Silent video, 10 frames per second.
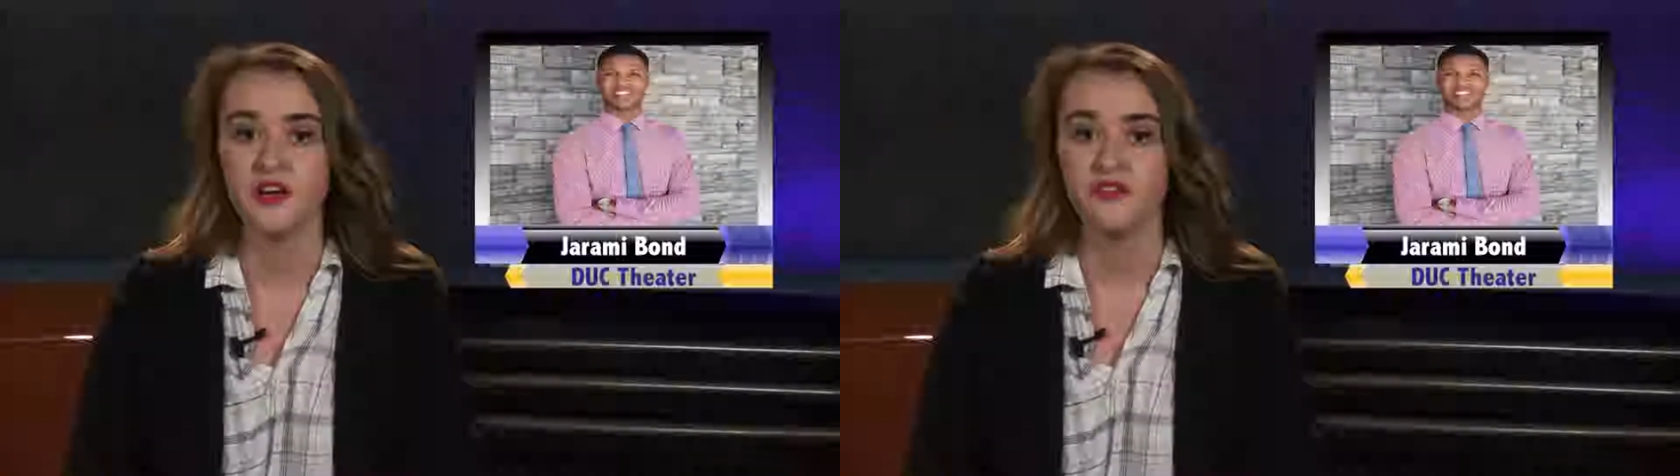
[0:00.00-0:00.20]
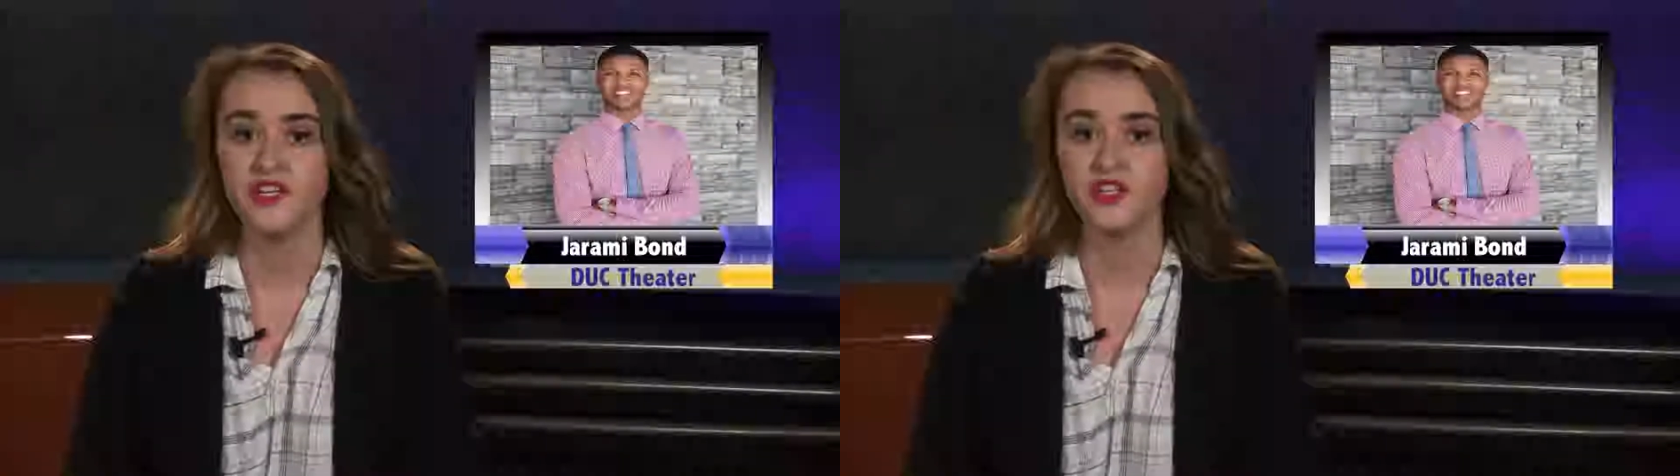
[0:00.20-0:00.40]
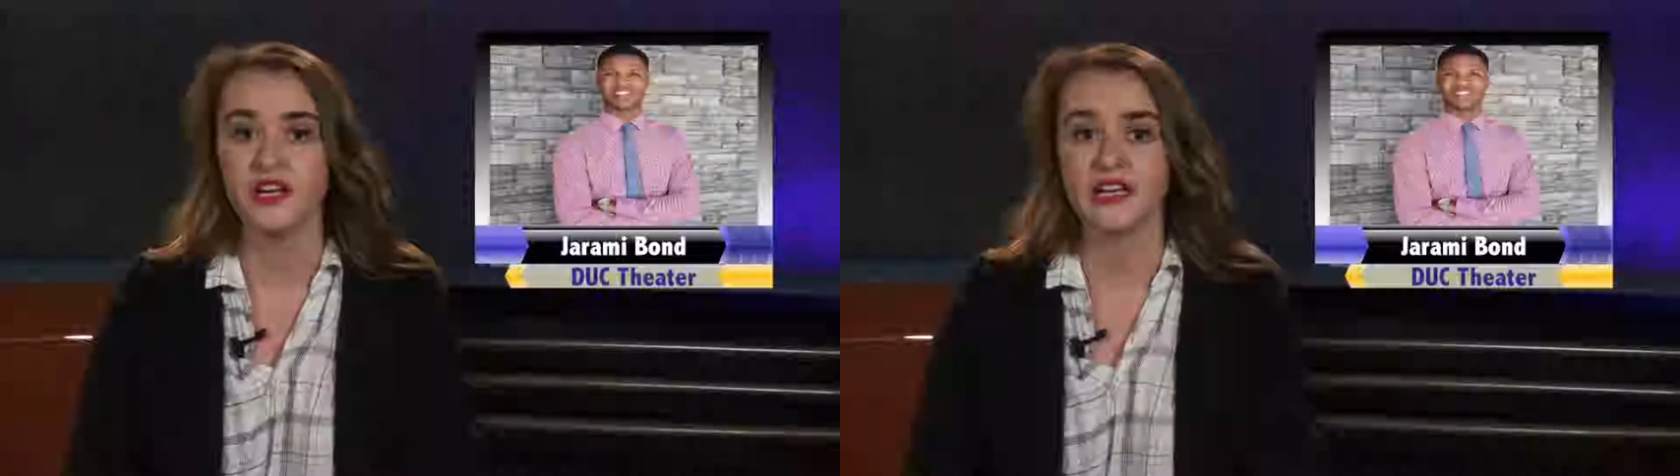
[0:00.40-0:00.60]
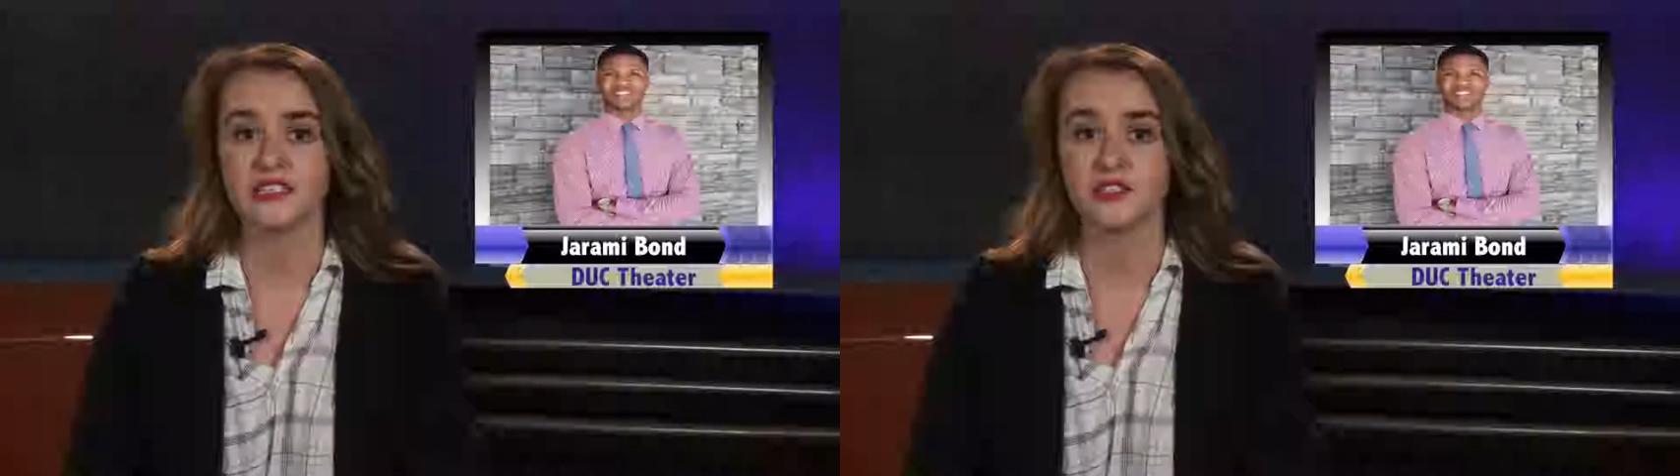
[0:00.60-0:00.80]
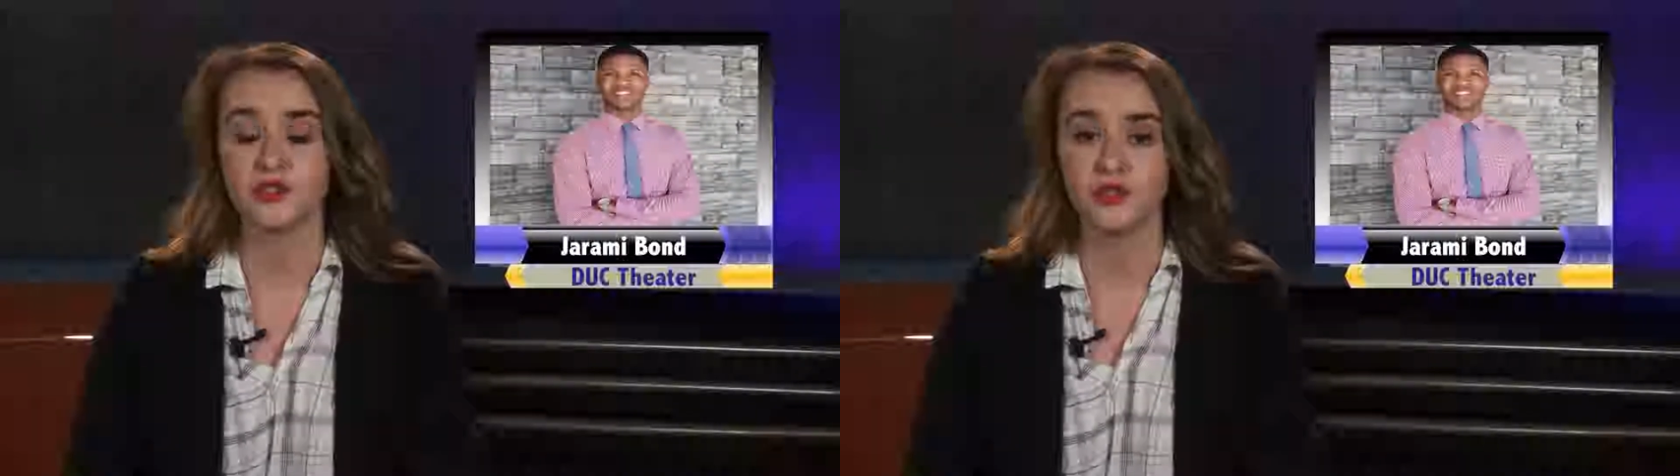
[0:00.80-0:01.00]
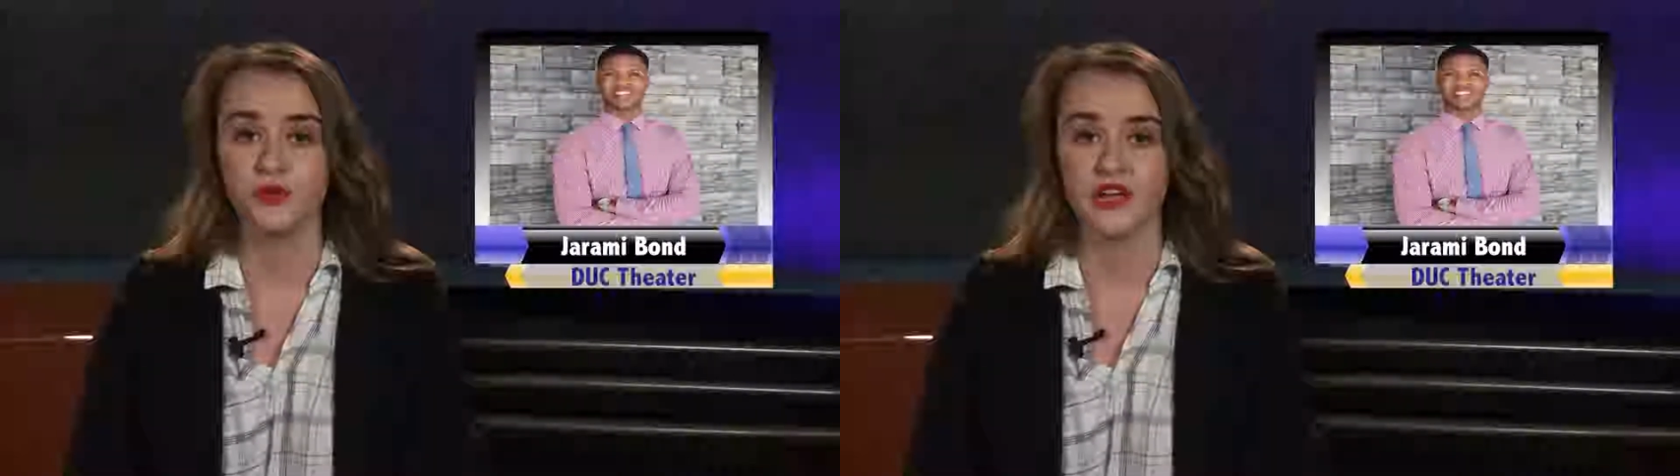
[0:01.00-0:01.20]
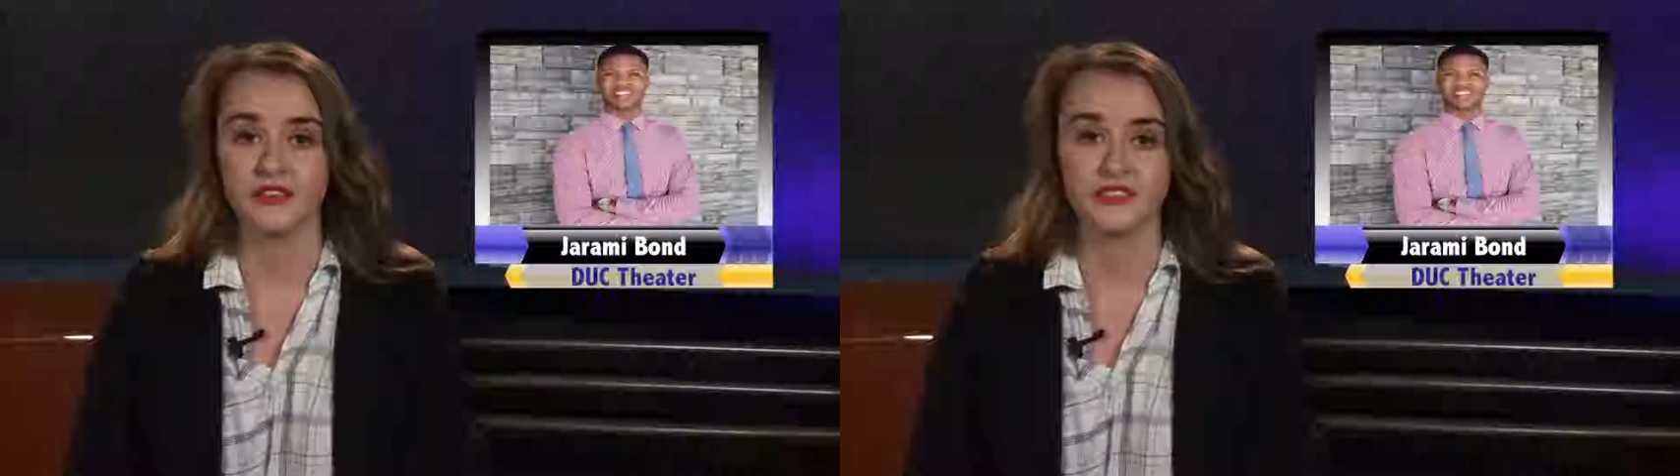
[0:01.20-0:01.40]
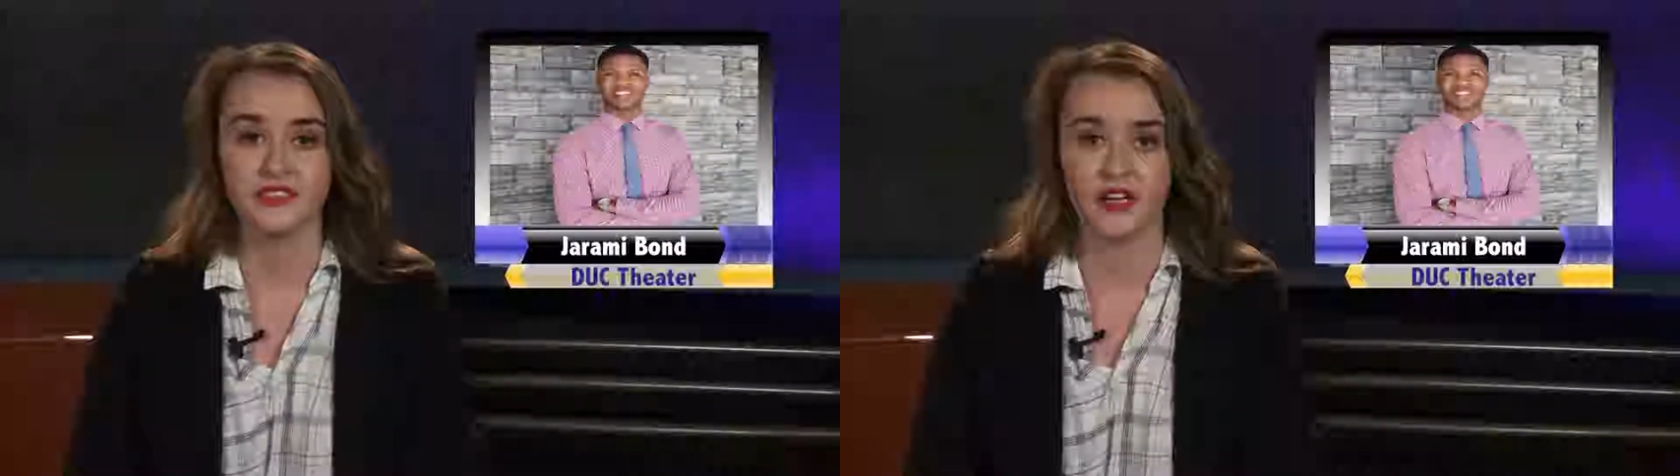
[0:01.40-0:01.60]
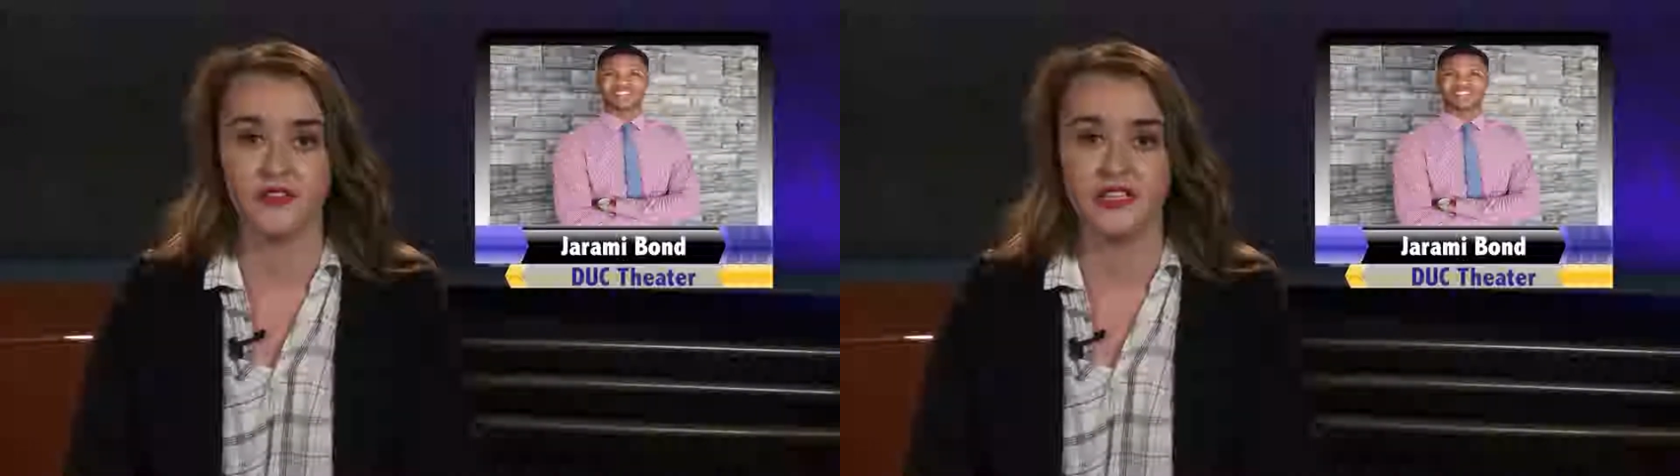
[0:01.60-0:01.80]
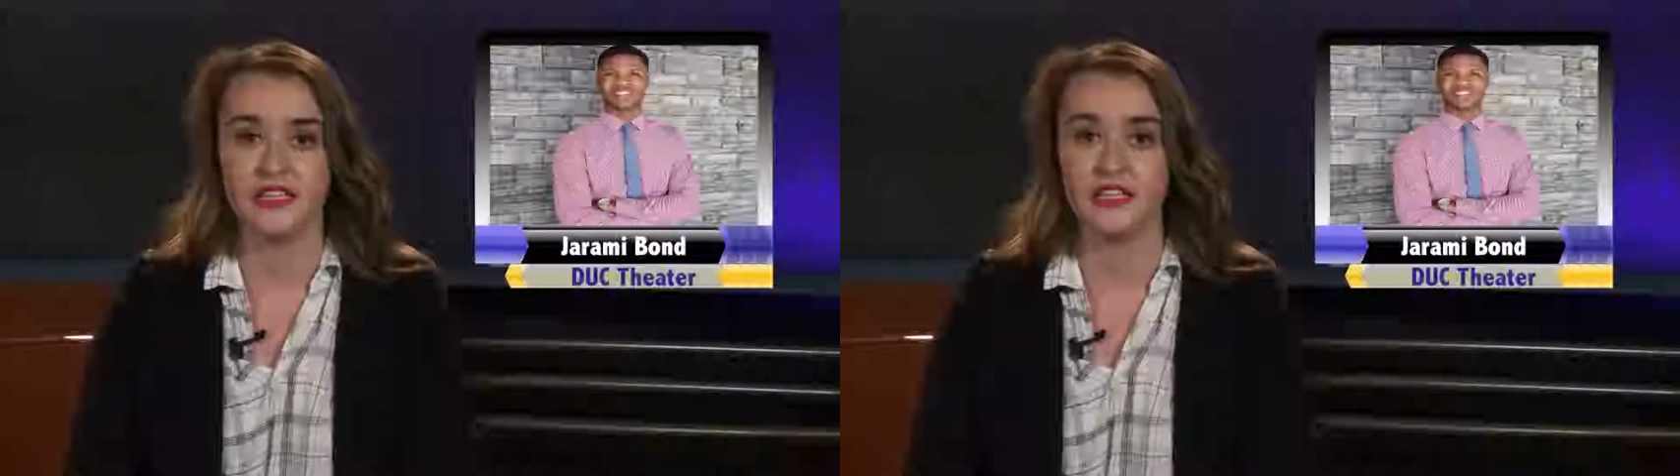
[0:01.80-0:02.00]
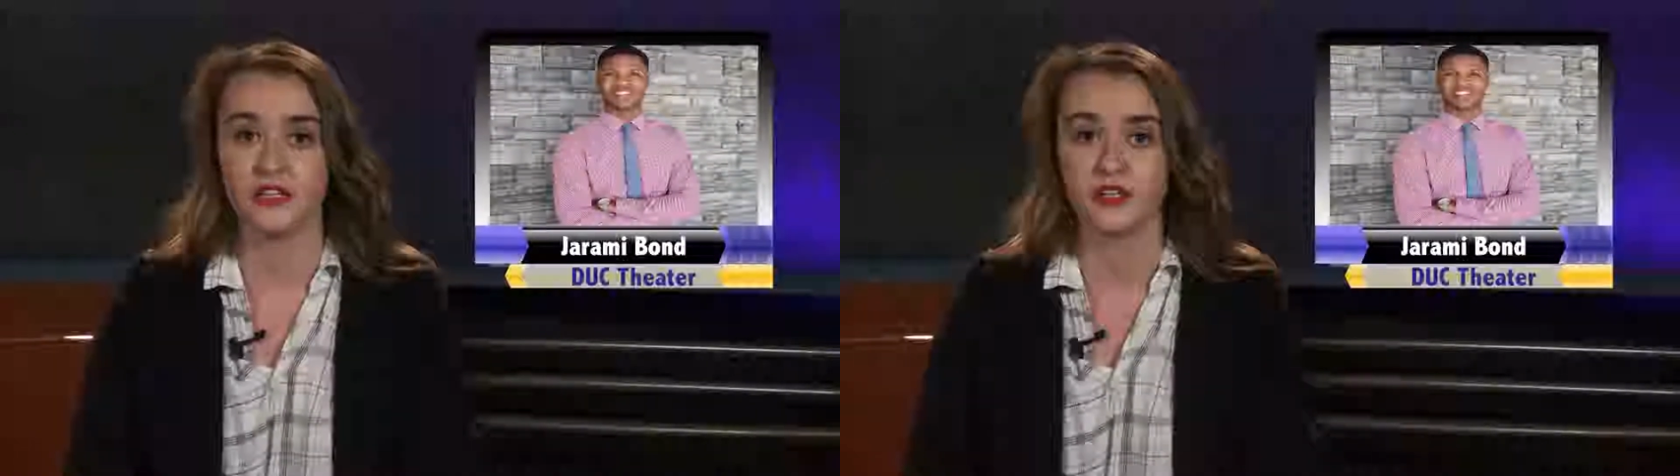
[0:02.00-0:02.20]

Featured as a 2017